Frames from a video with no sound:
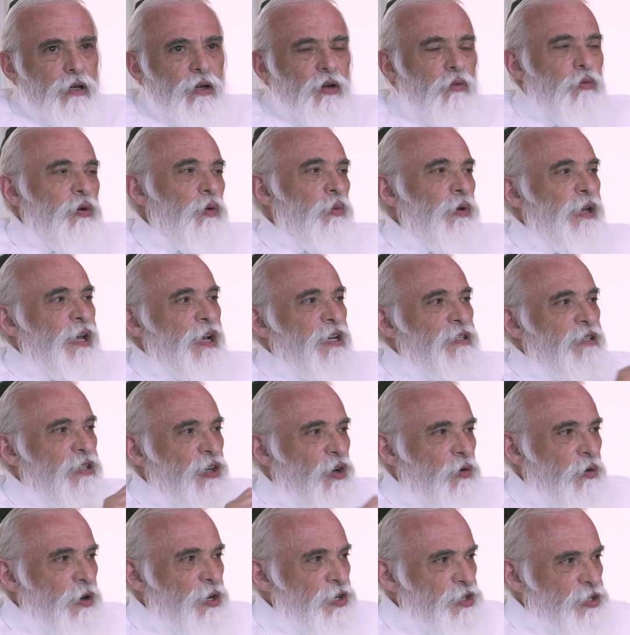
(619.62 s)
When we ask the
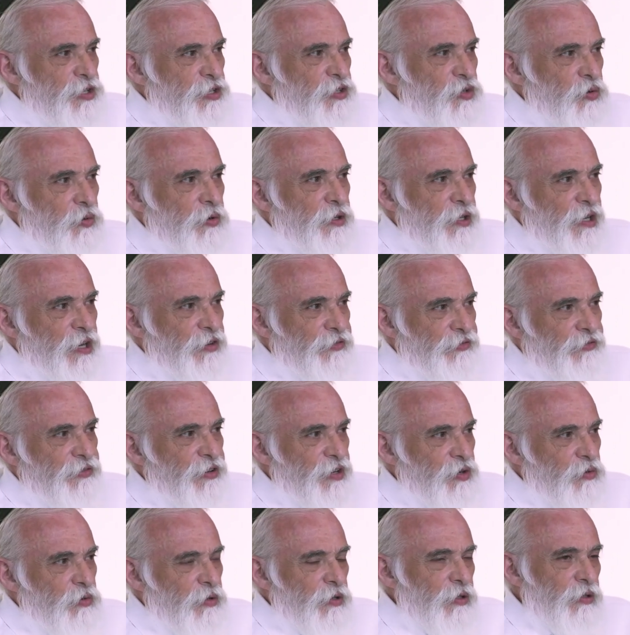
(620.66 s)
question, do we have
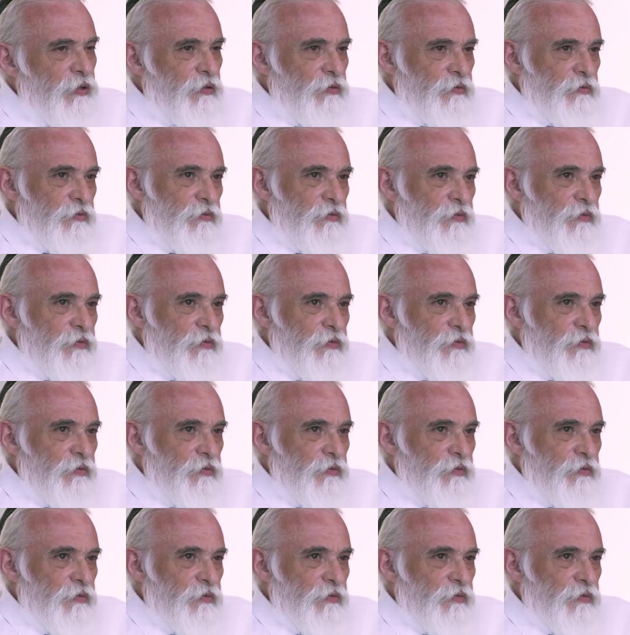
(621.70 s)
free will?